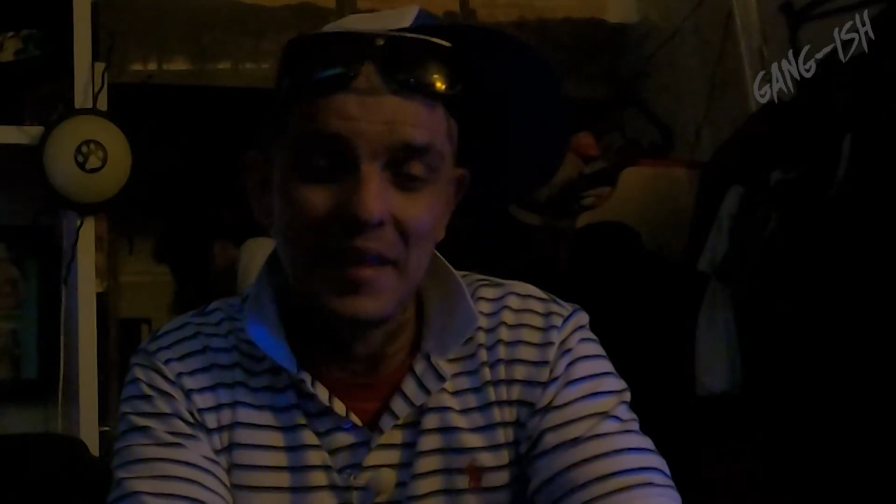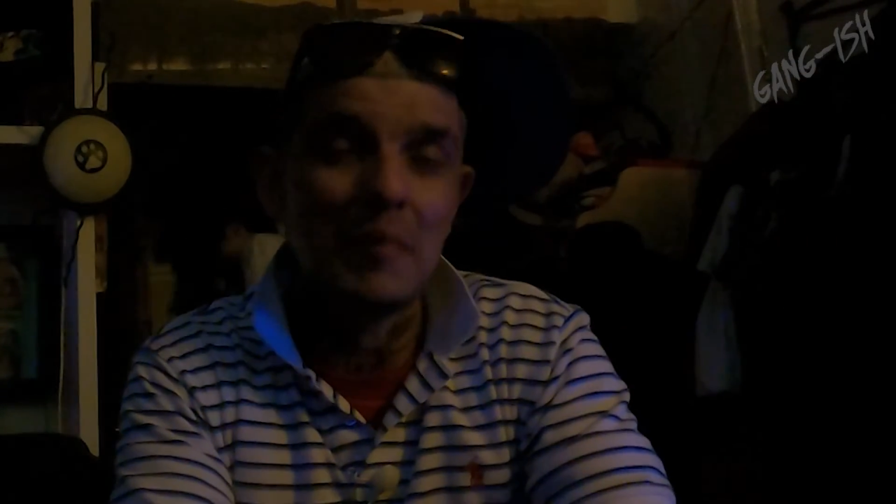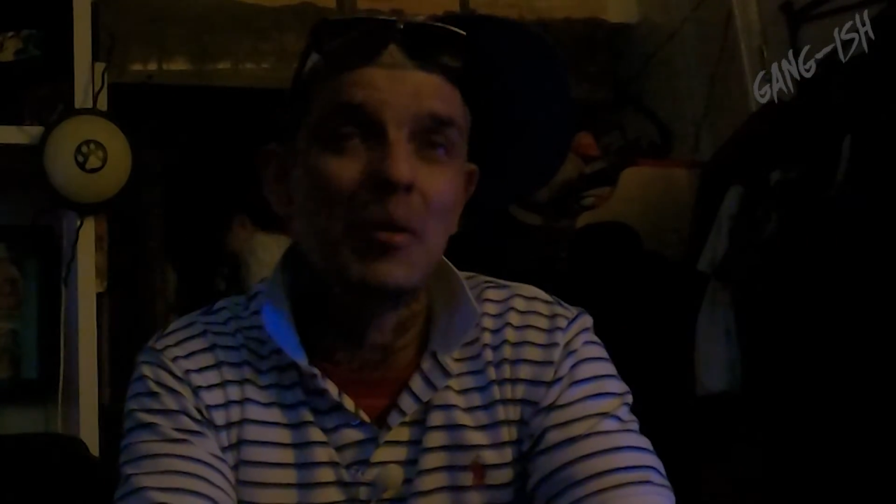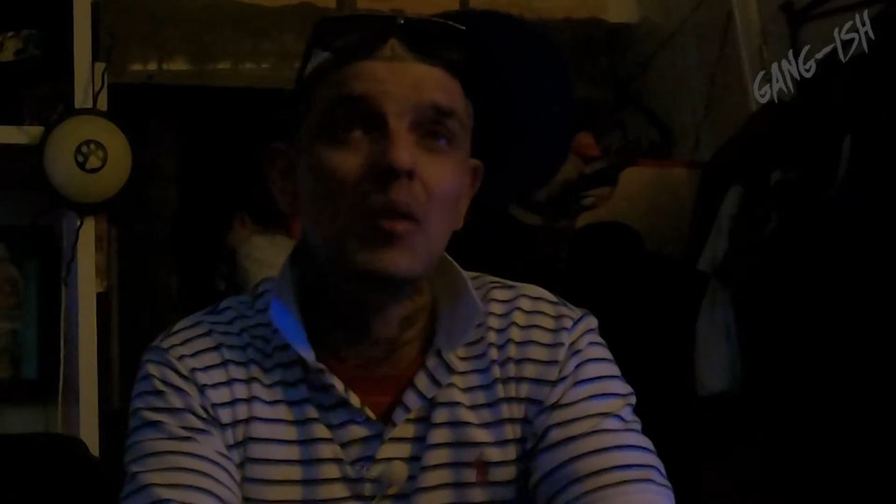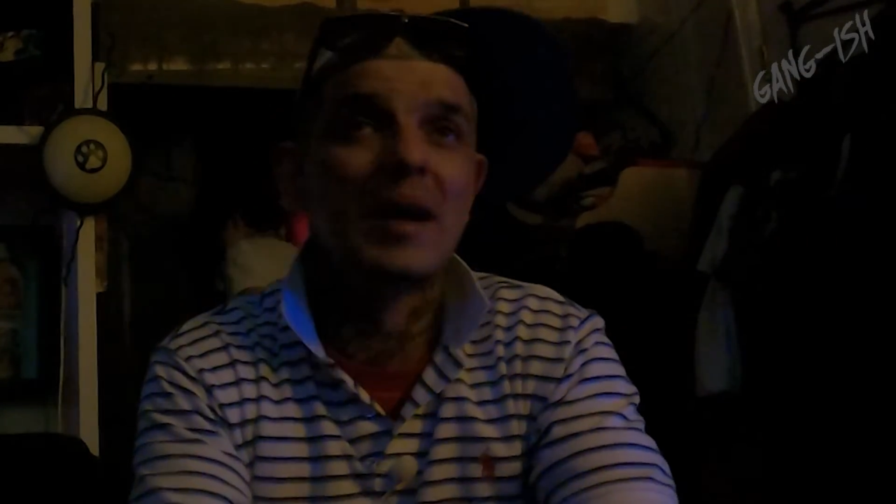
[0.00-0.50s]
and
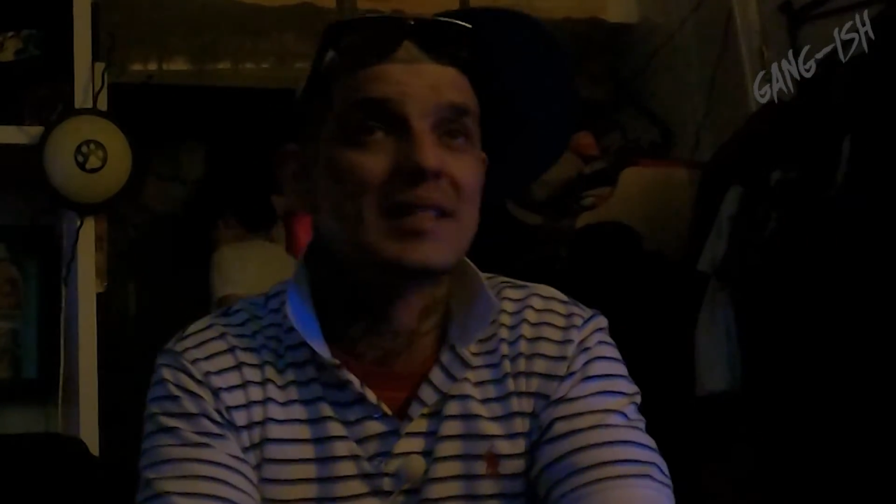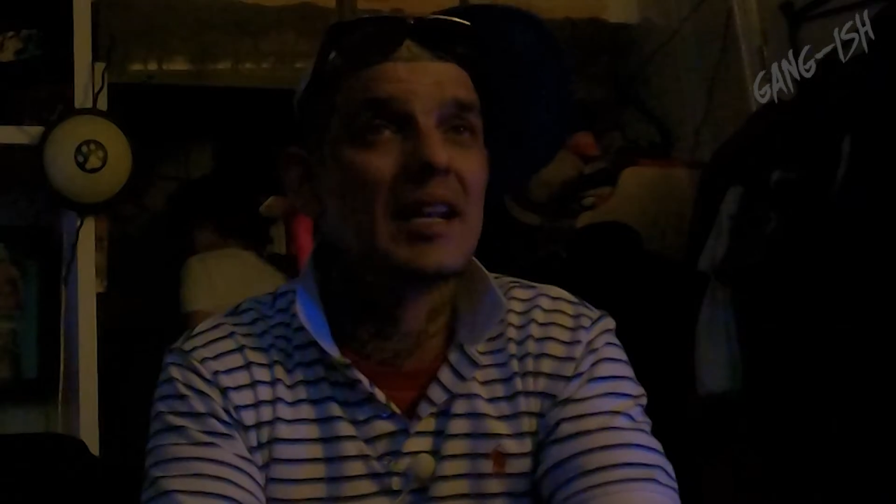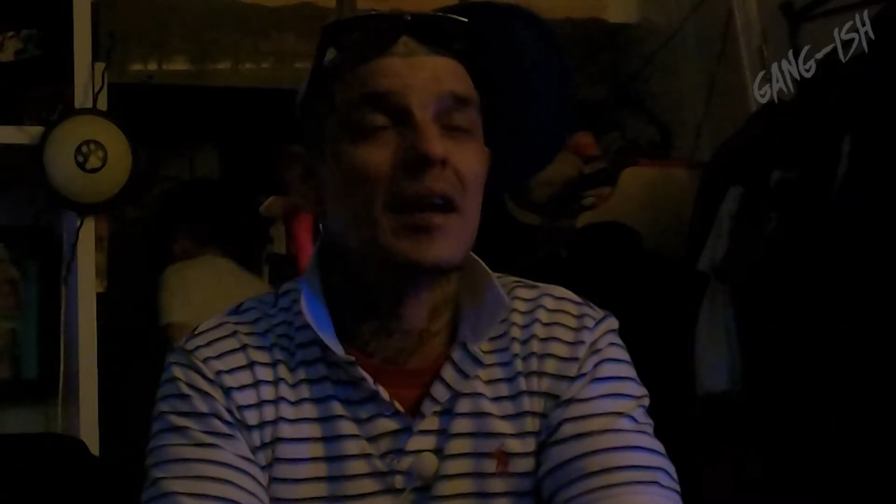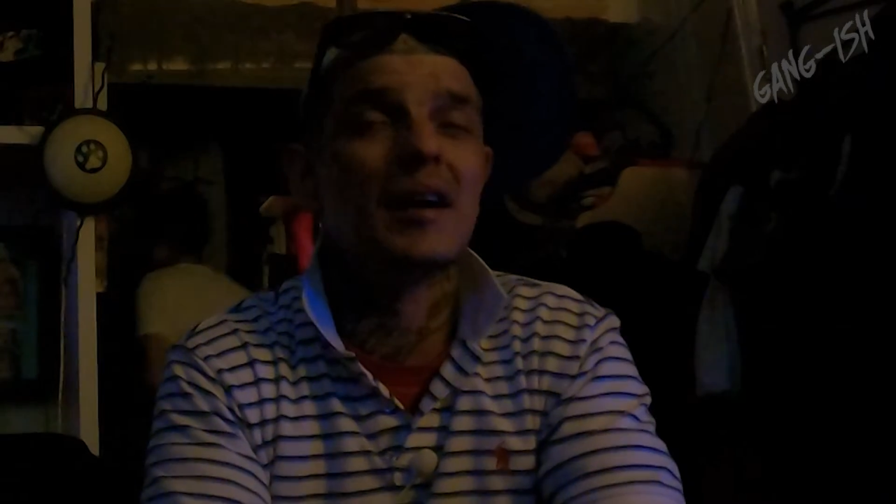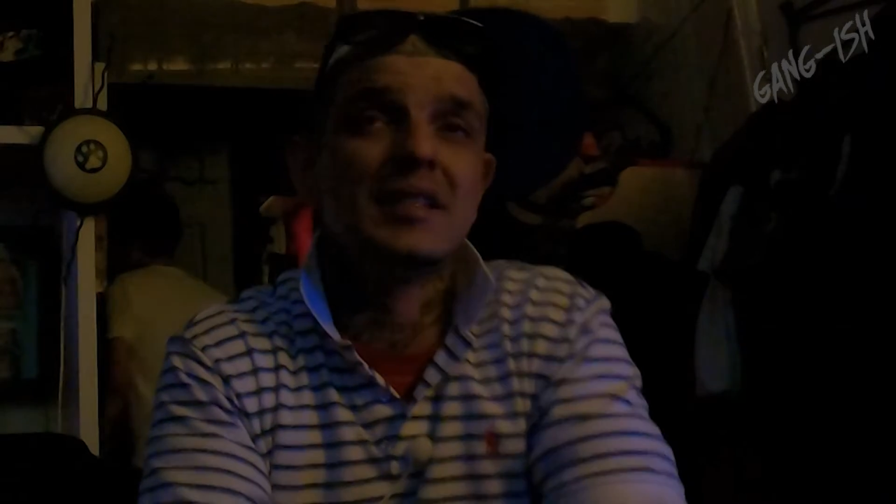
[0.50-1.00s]
then boom, I
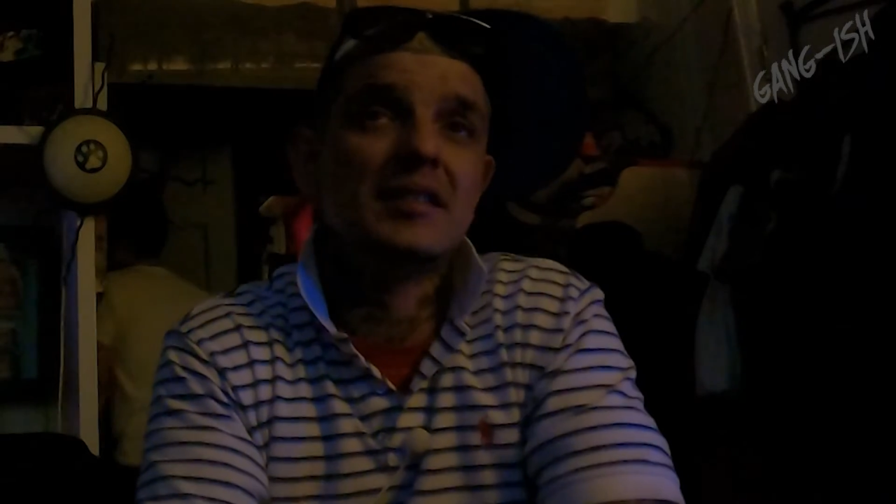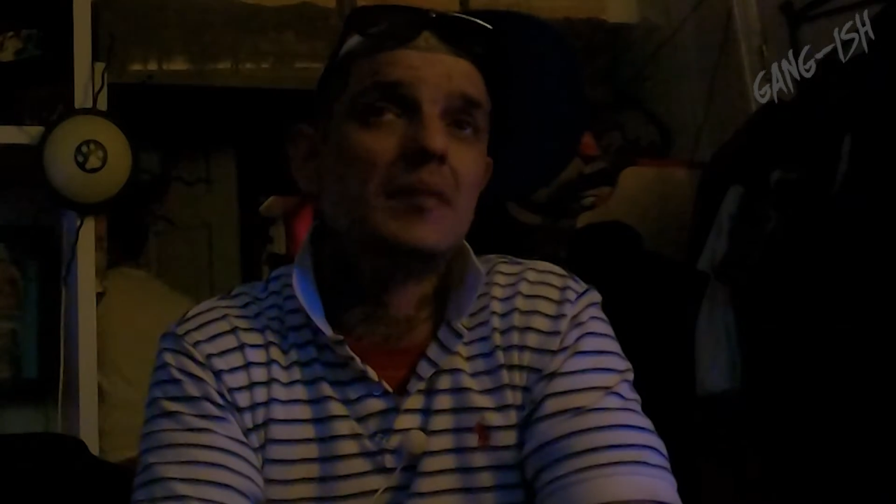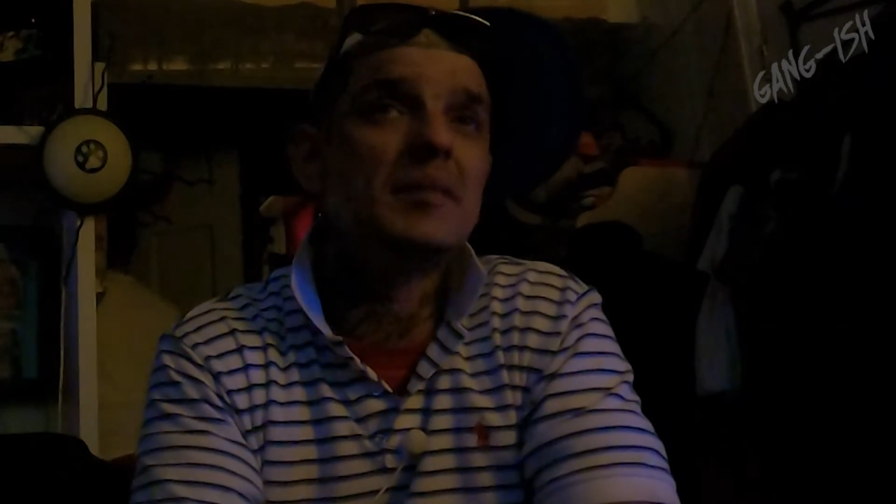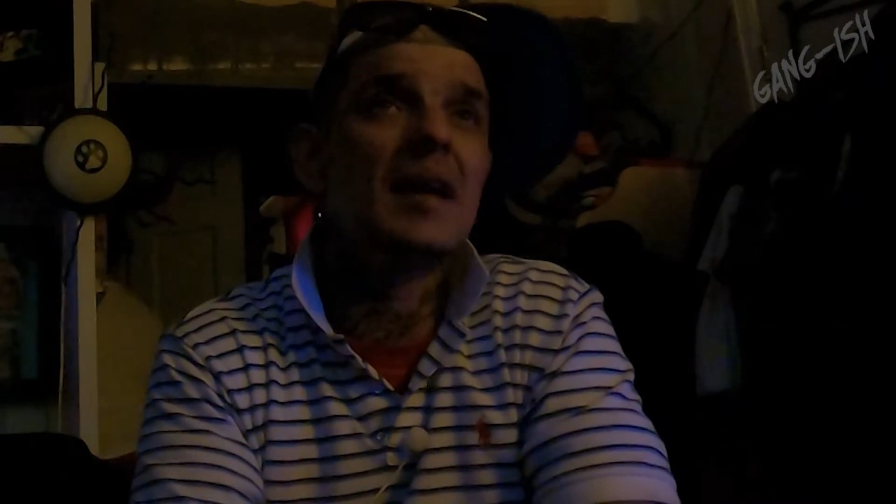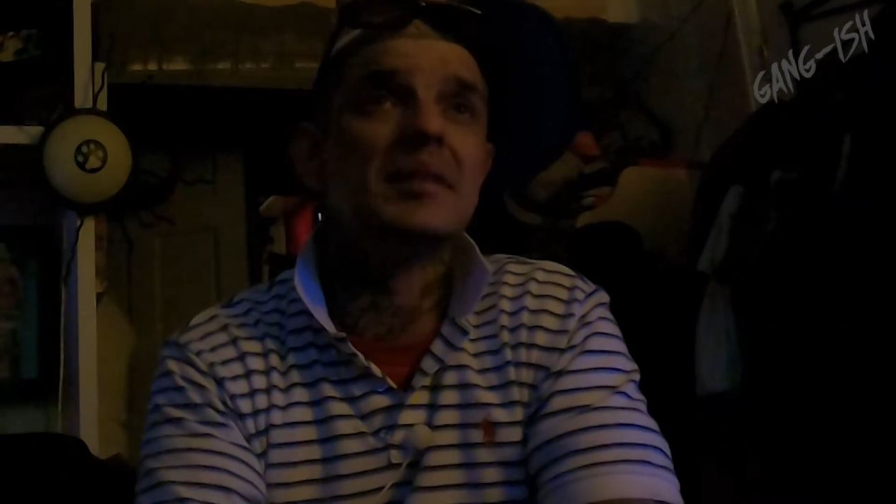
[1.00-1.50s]
sit up uh, because
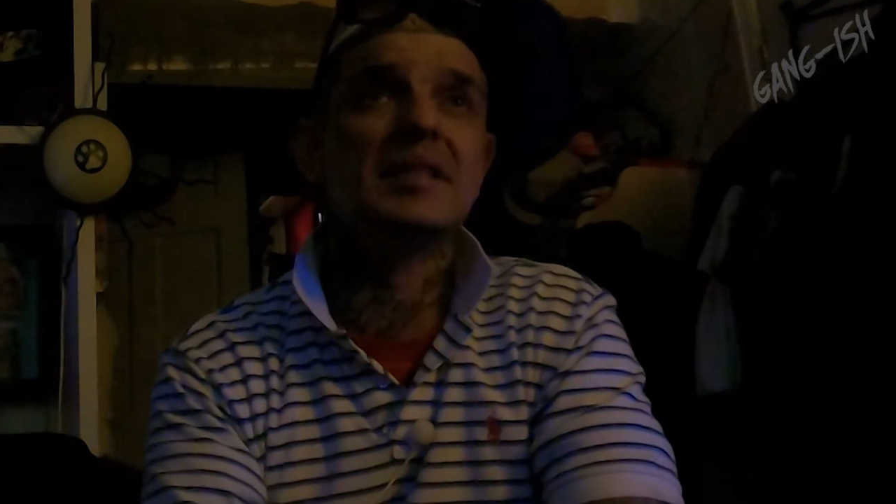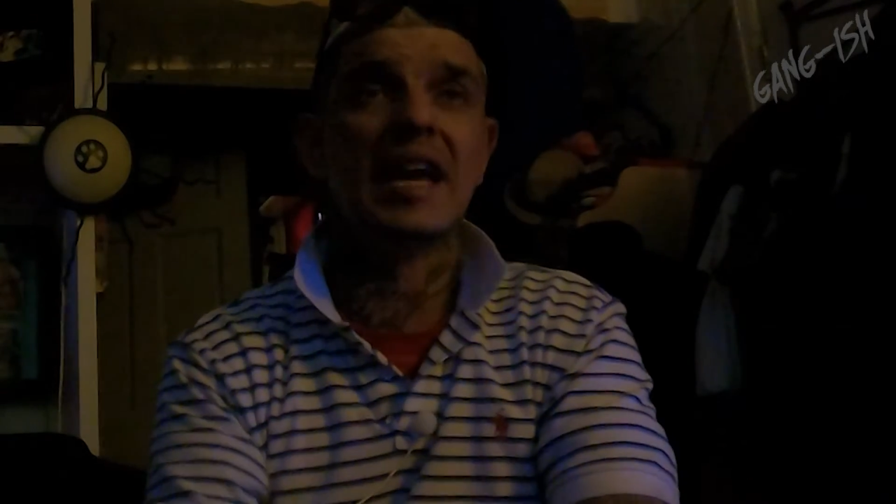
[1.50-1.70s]
sometimes it